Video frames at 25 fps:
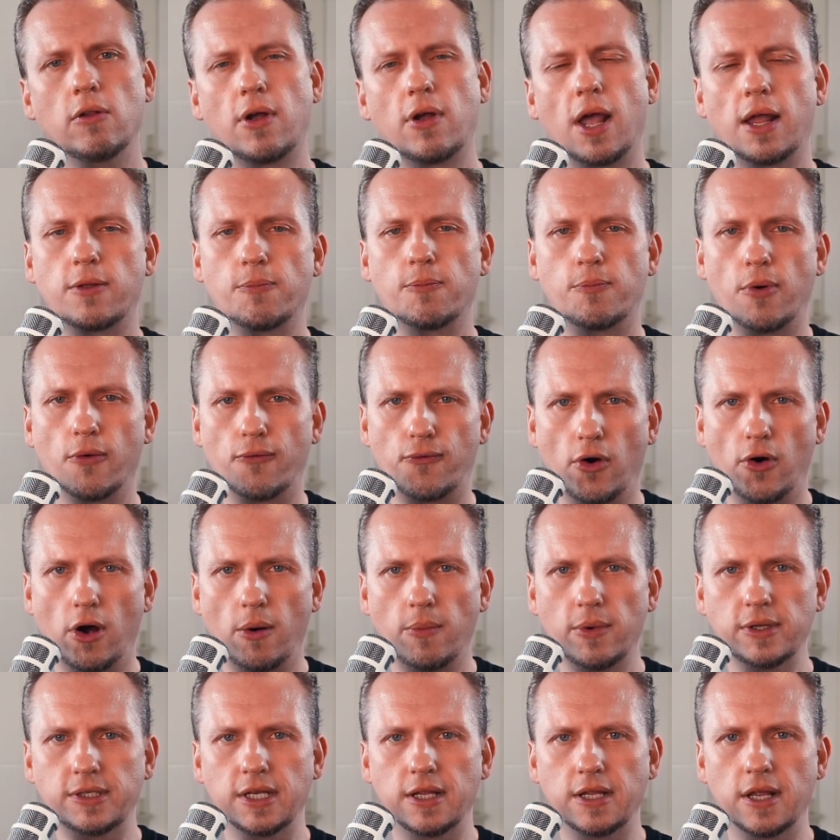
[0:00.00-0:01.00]
we look at the
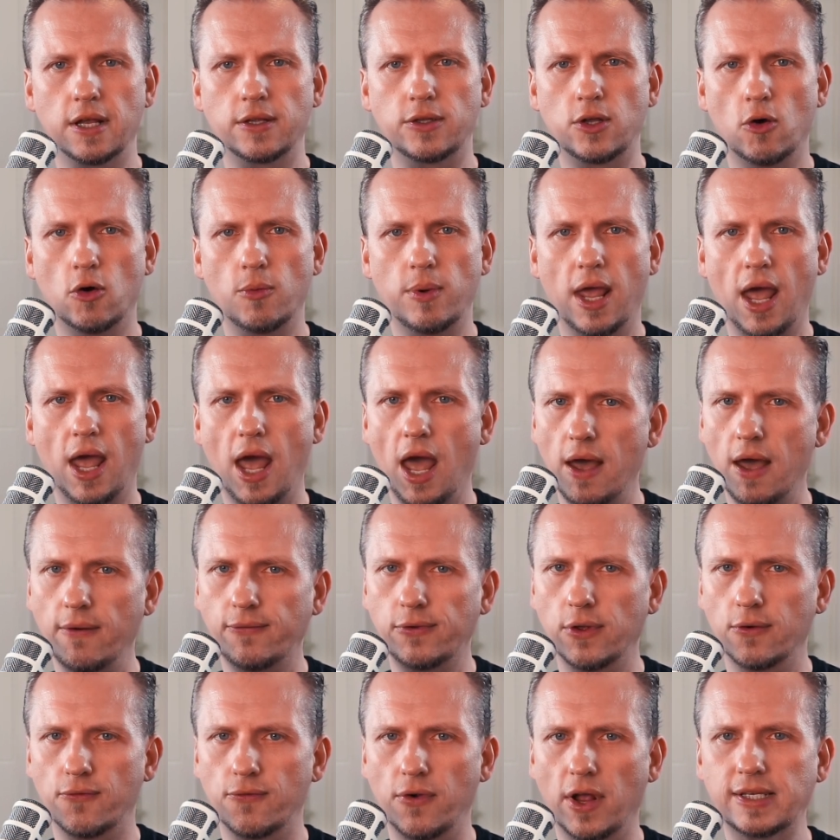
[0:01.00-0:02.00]
performance in Adobe
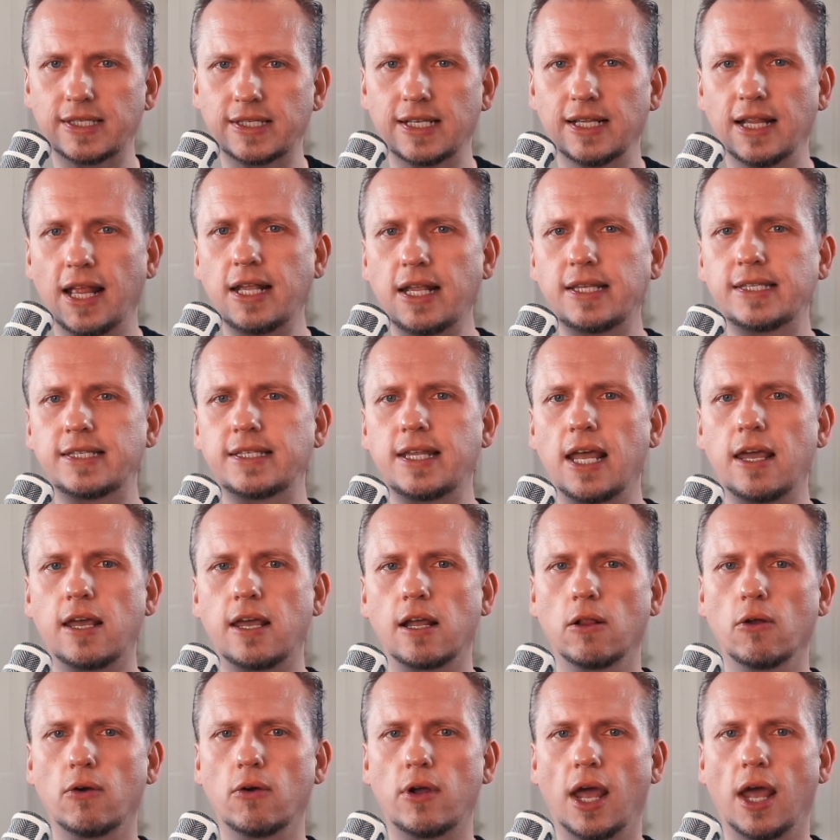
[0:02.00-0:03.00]
After Effects, let's
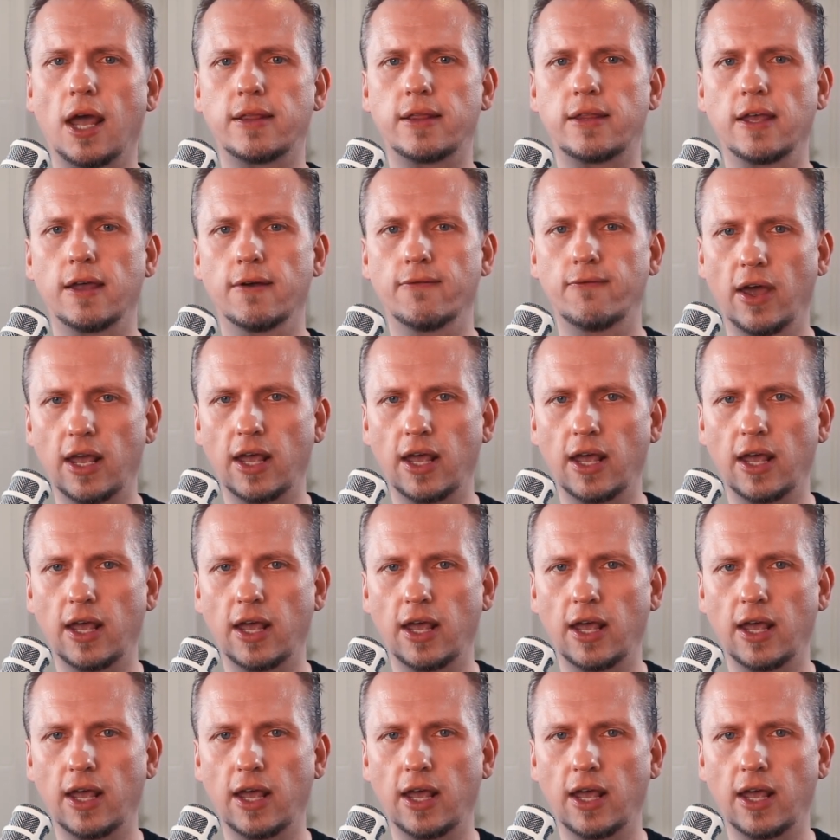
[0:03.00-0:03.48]
take a look at the